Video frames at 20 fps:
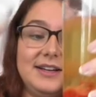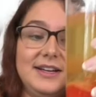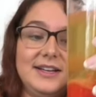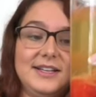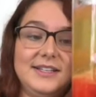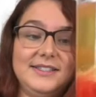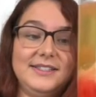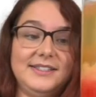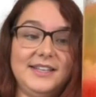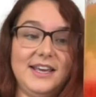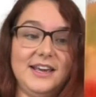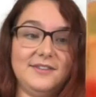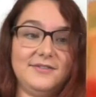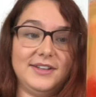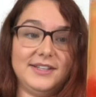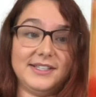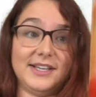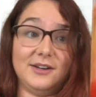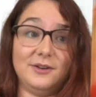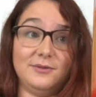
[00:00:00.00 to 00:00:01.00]
see if
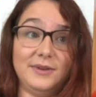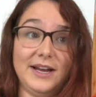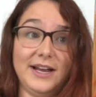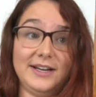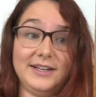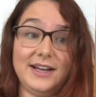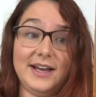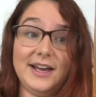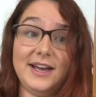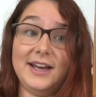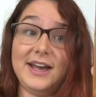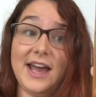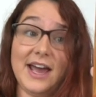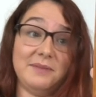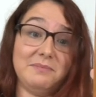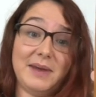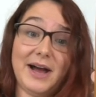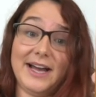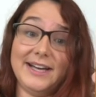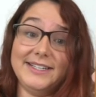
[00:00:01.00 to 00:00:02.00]
it's gonna reignite,
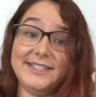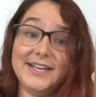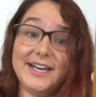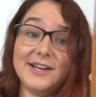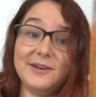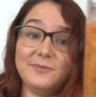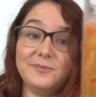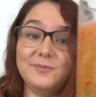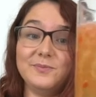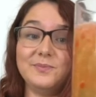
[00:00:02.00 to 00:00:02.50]
and mine did,